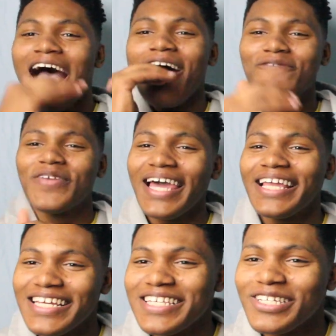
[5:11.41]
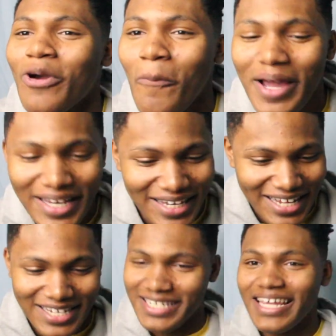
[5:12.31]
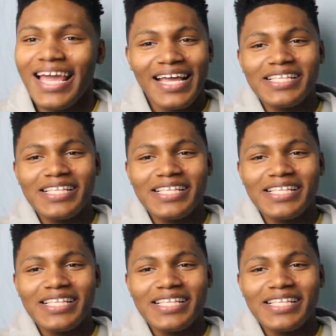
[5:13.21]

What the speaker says: I feel like that's a Joe Budden diss.